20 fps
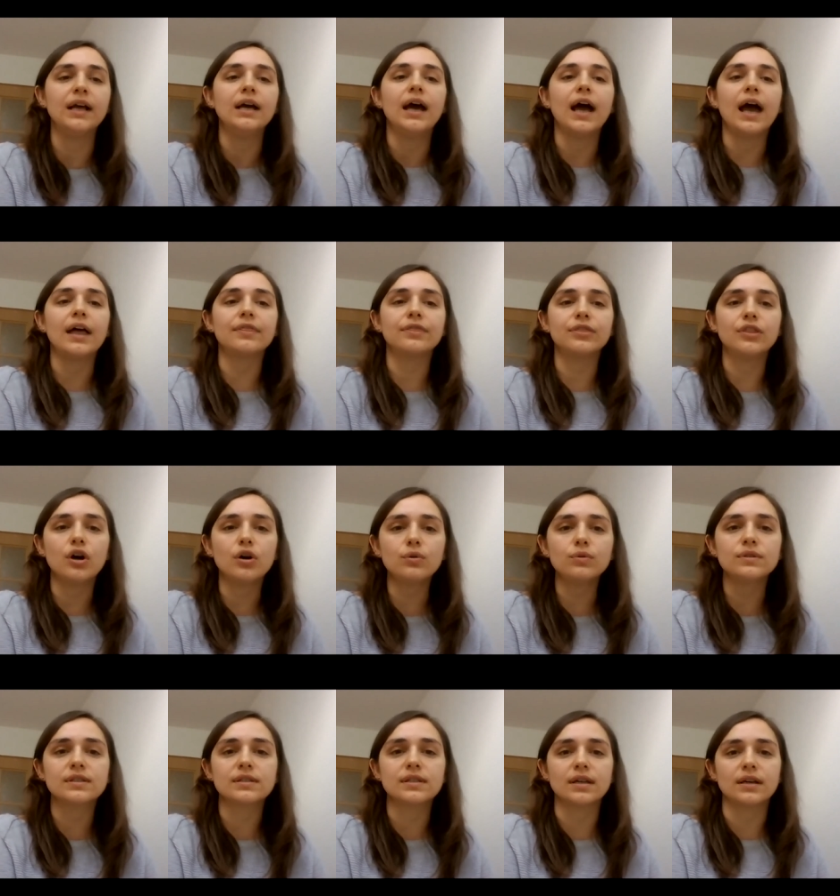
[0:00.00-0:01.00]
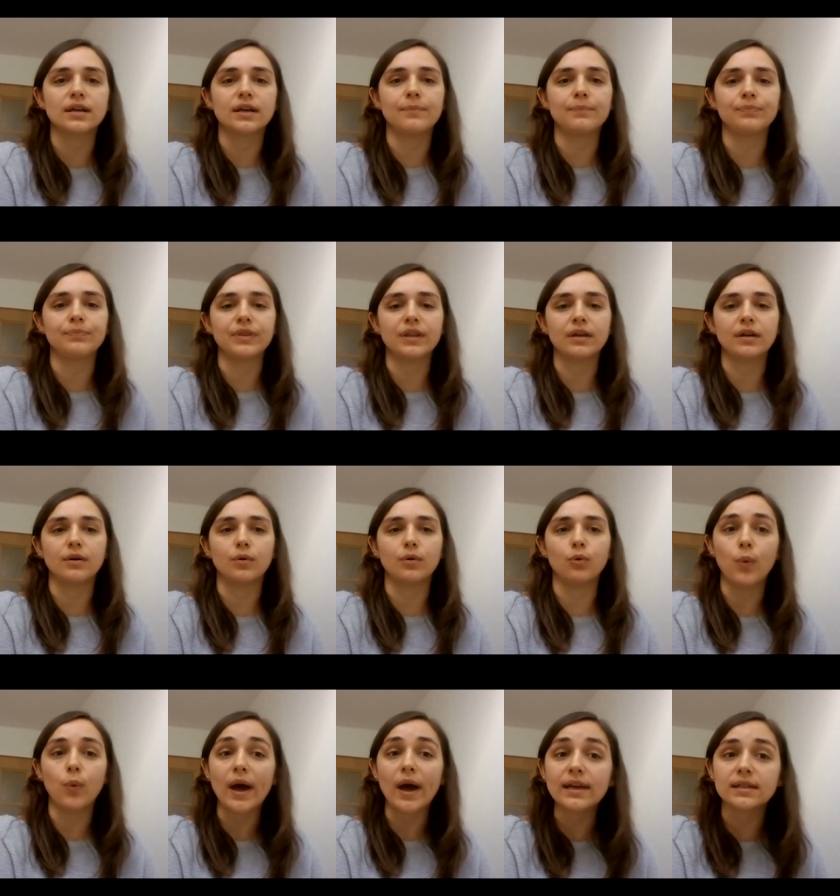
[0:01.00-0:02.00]
And those um,
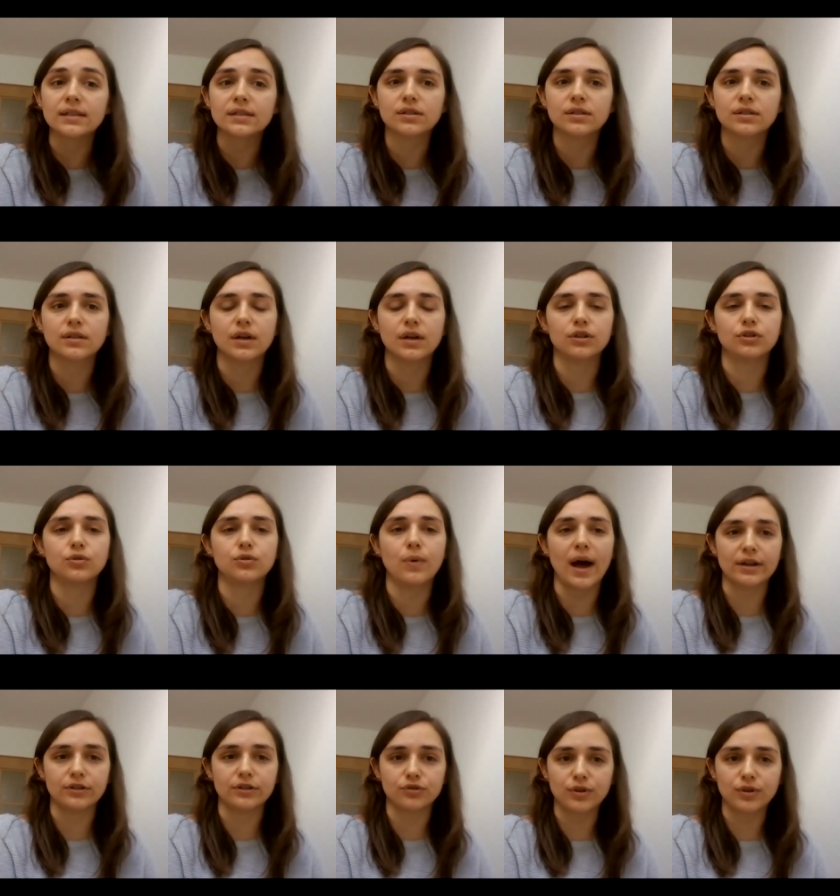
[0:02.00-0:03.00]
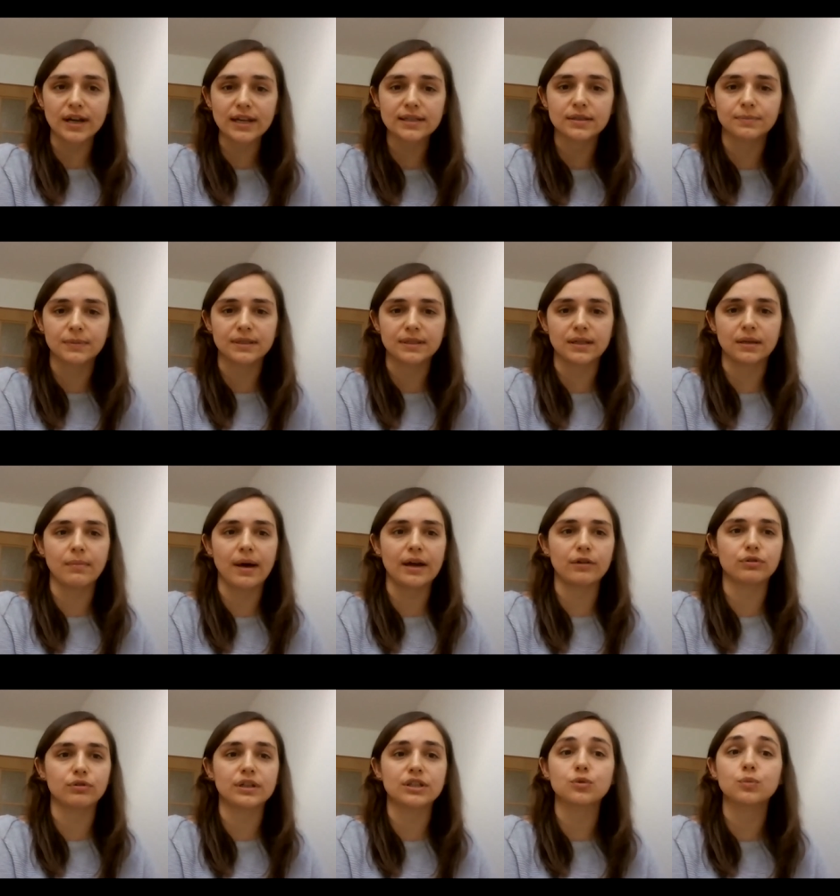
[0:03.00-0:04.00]
ways uh, to address missing
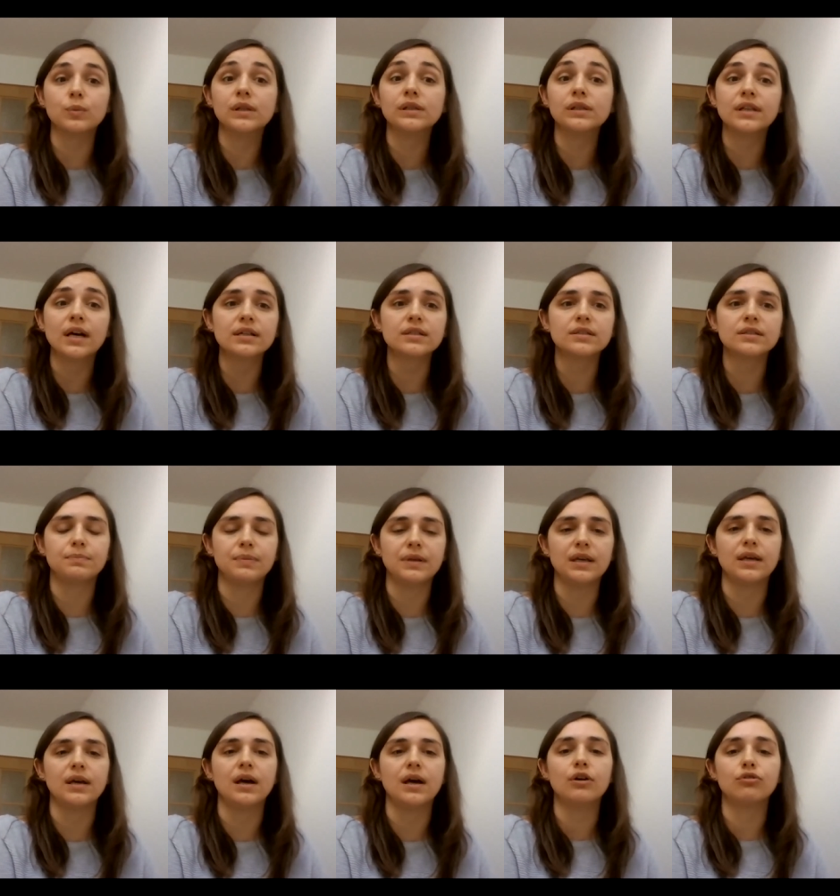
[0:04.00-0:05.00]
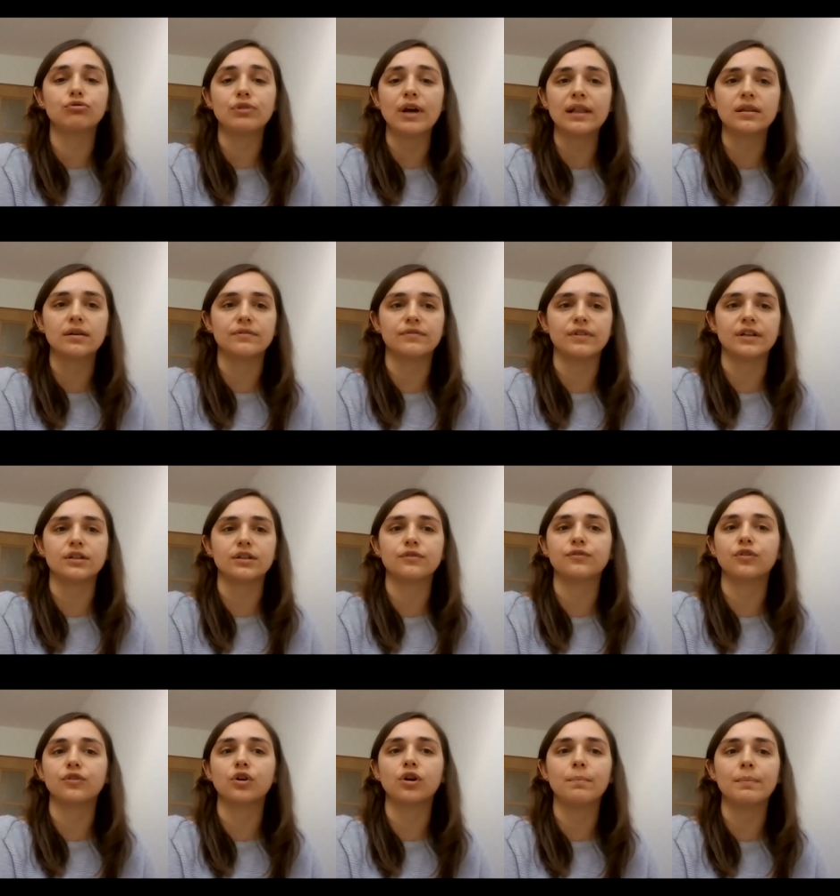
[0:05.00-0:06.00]
migrants will not be relevant
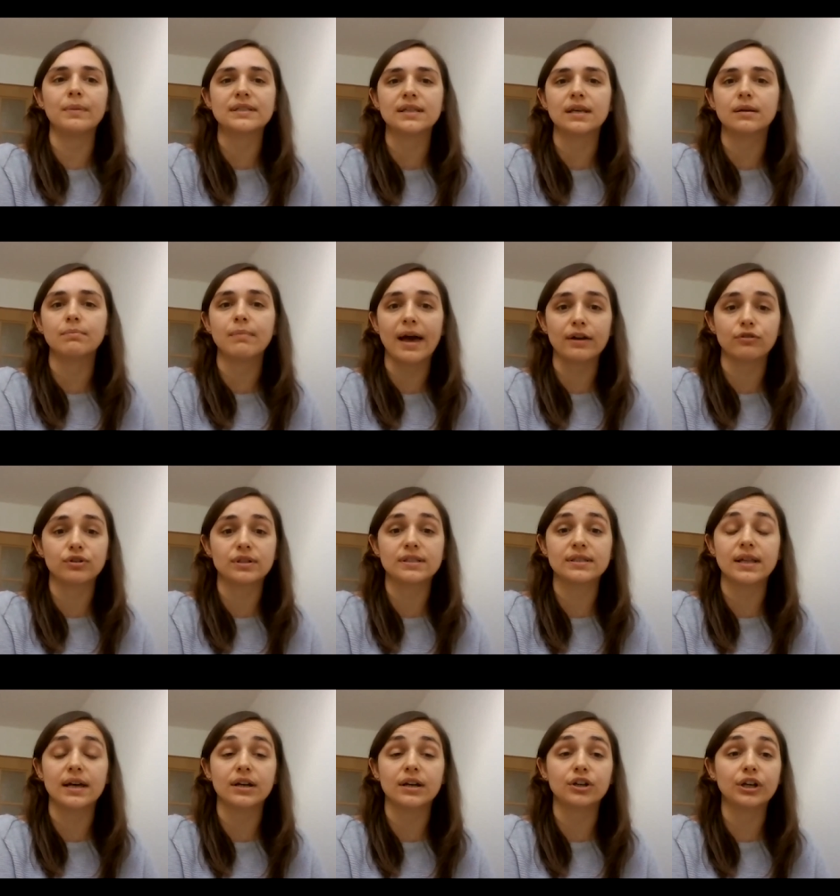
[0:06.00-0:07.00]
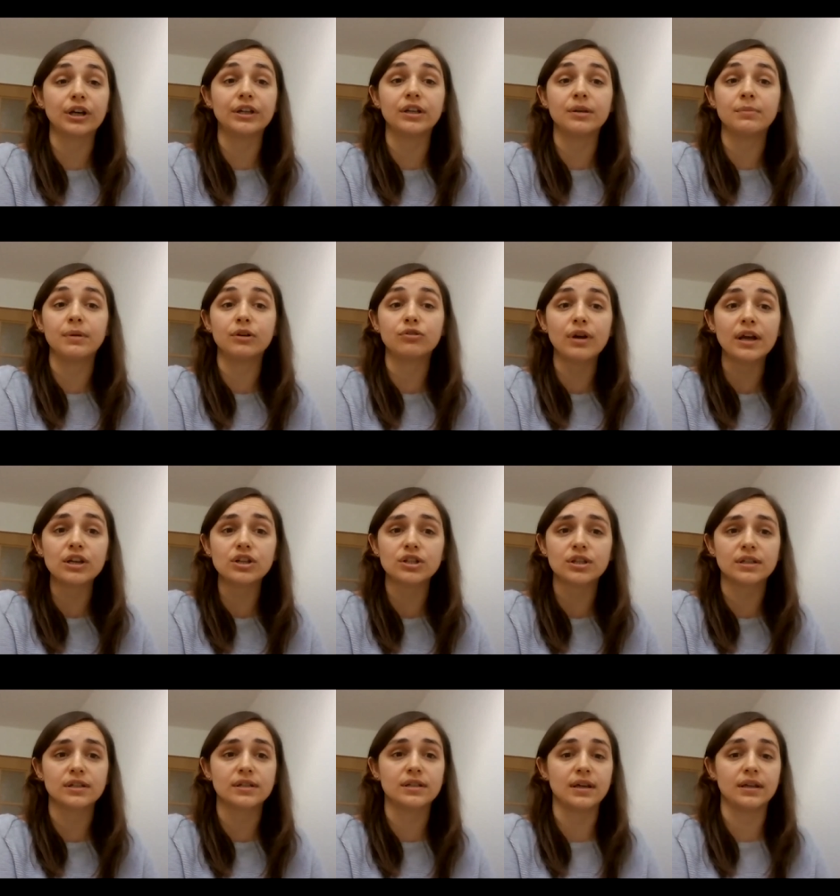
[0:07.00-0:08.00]
for missing migrants that are in
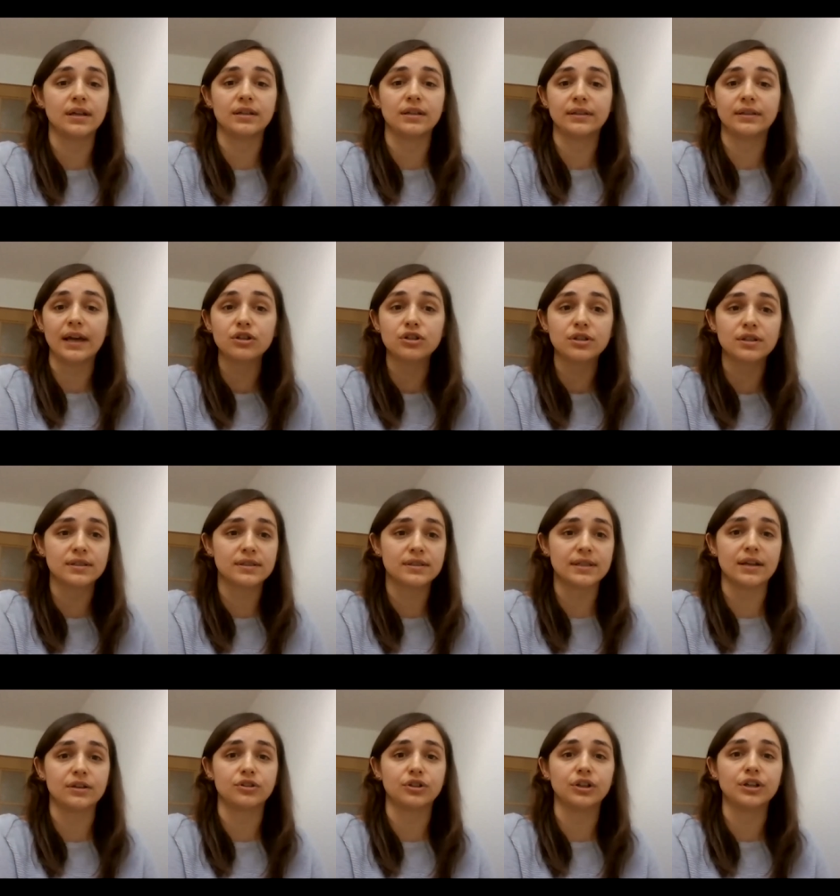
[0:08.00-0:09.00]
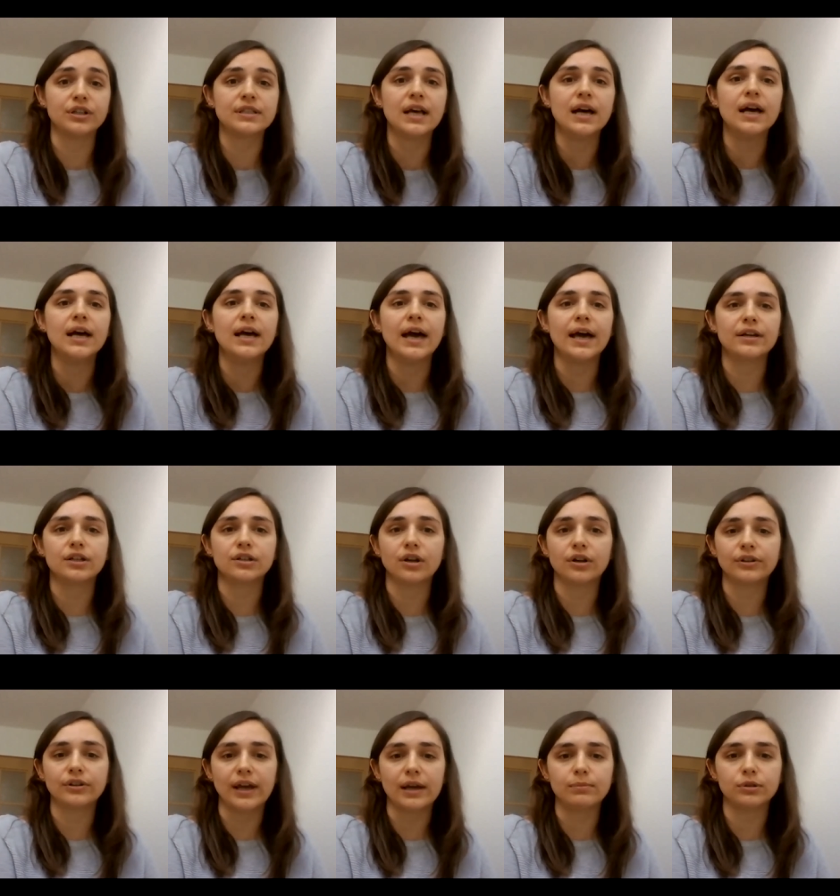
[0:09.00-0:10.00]
immigration uh, detention centers and are
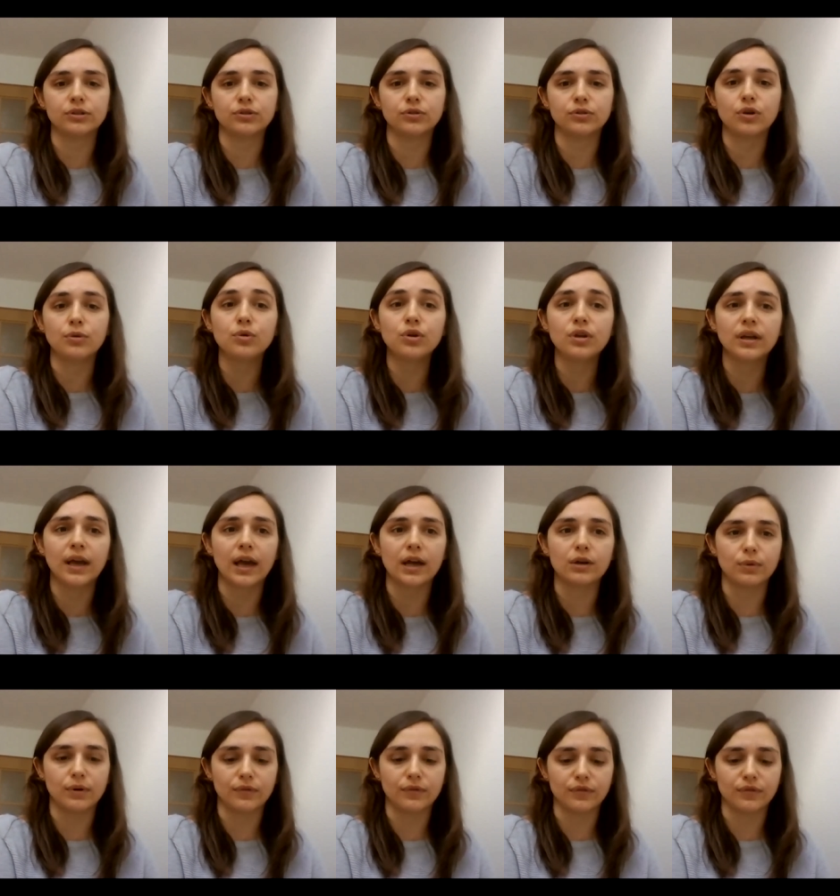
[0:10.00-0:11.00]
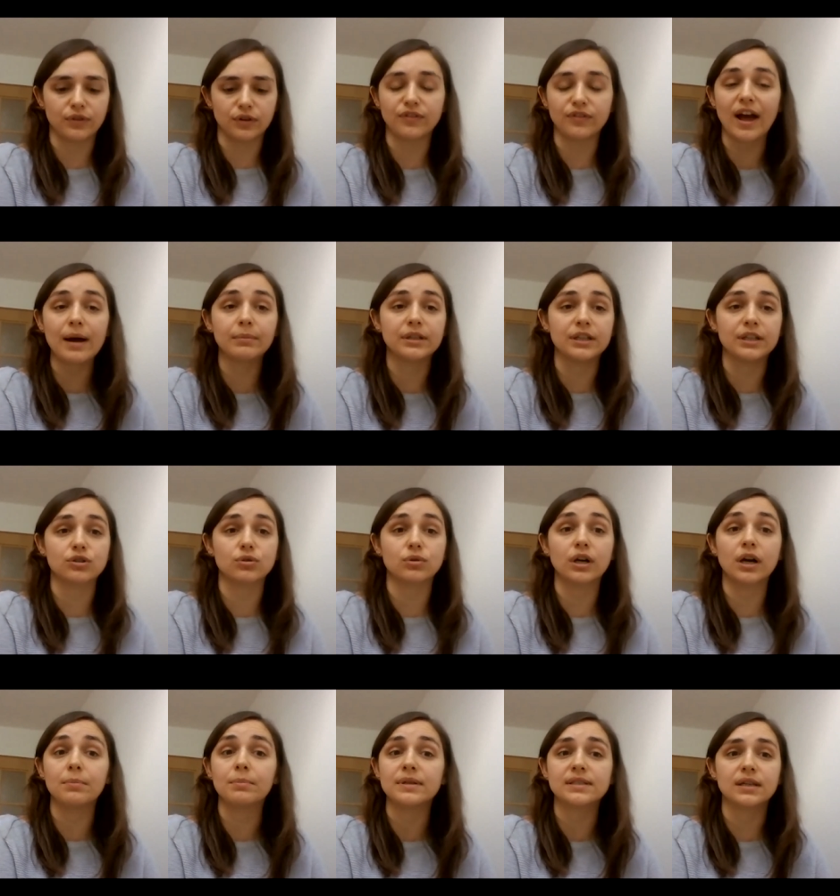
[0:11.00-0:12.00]
not able to communicate with their families or
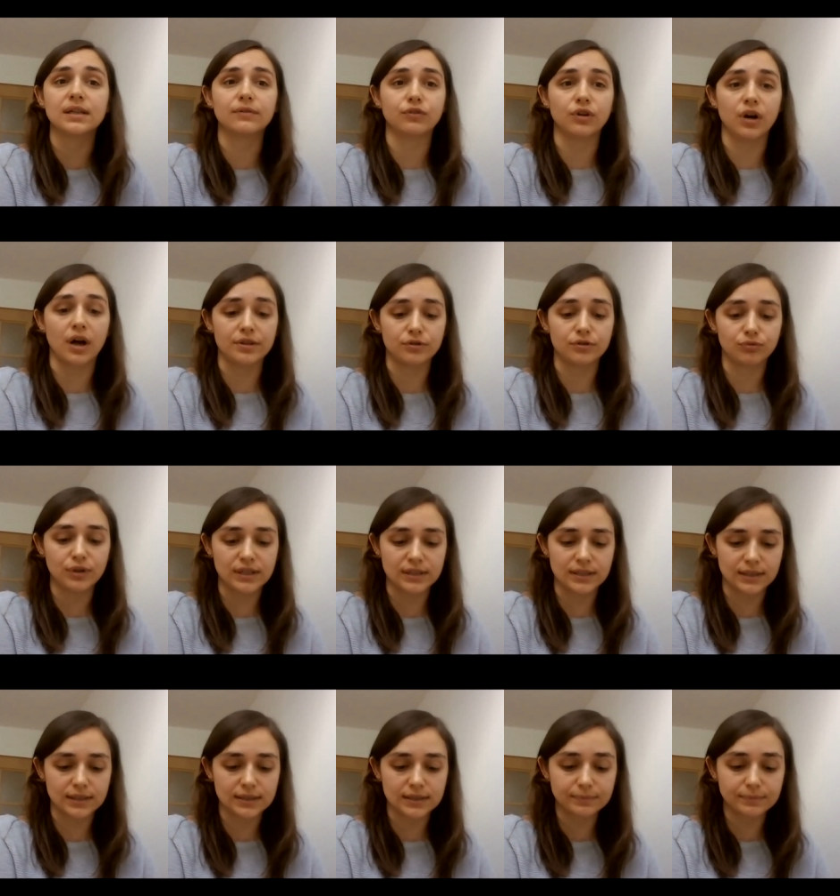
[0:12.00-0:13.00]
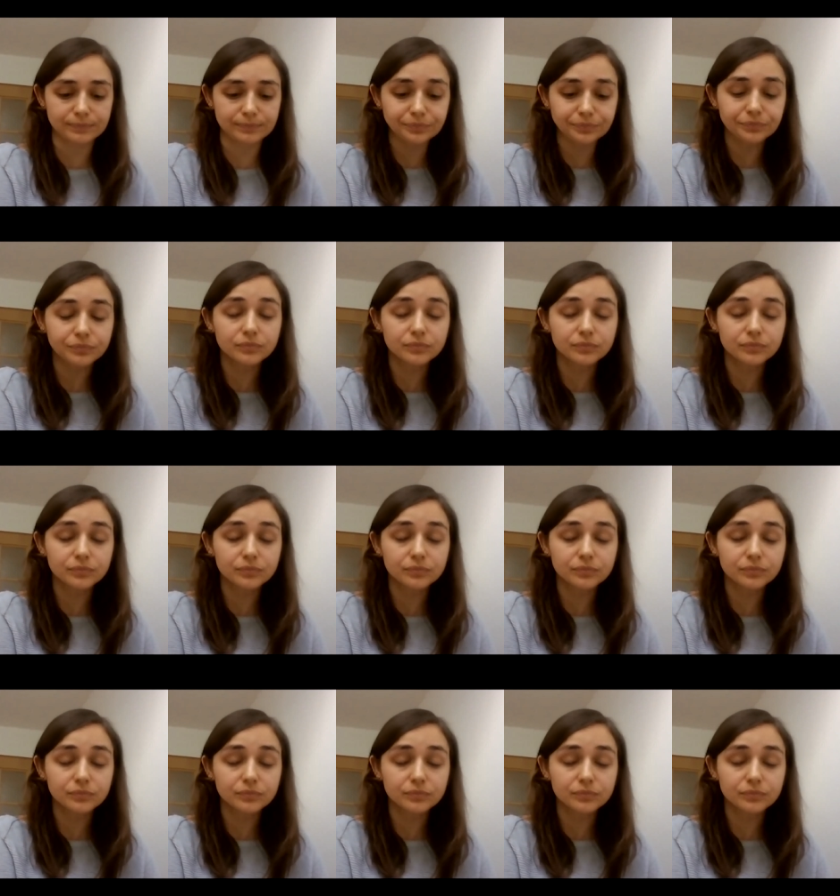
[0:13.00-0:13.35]
are missing for other reasons.